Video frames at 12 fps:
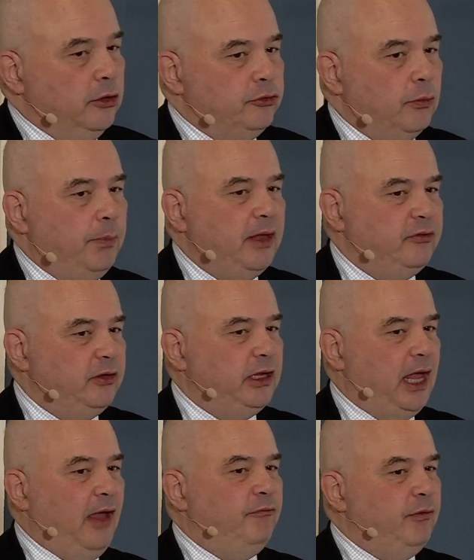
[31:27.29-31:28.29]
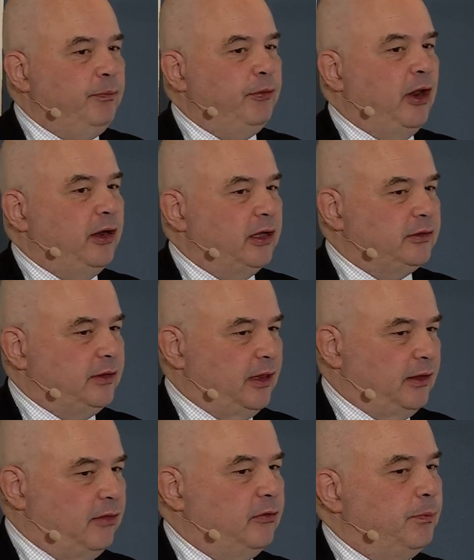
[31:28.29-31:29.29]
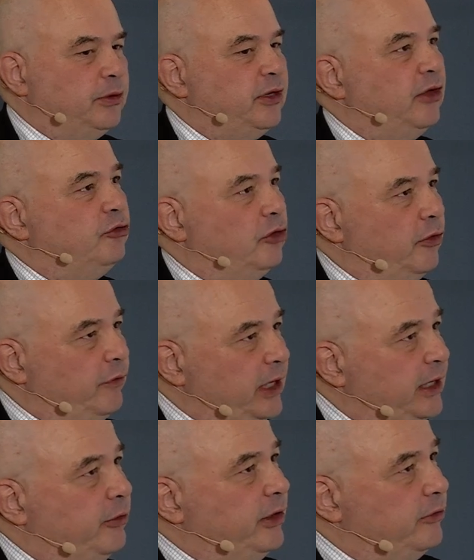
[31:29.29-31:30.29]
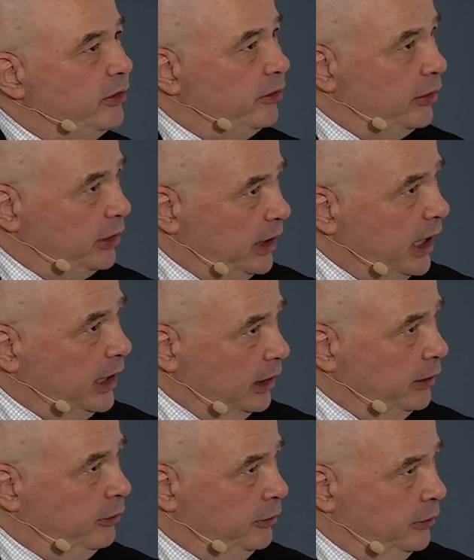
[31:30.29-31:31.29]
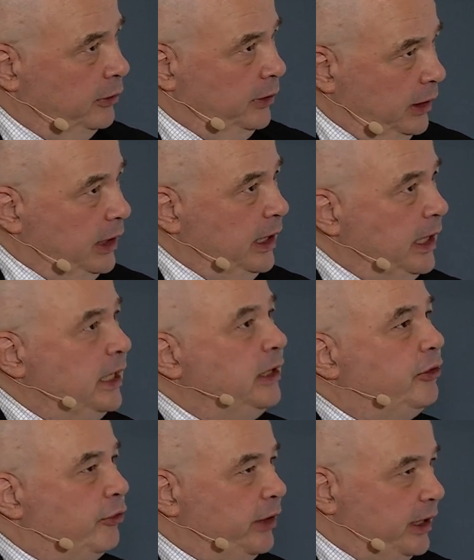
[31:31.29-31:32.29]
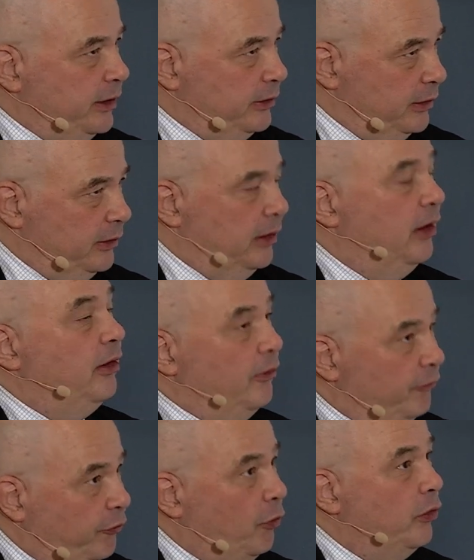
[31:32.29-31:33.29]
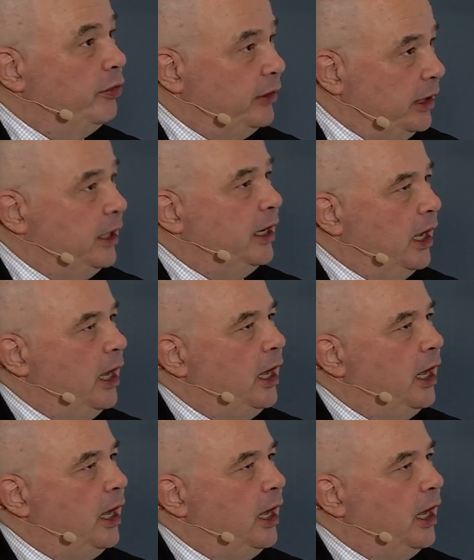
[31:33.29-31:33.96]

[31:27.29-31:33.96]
So basically every product that has a potential of increasing the yield, increase for the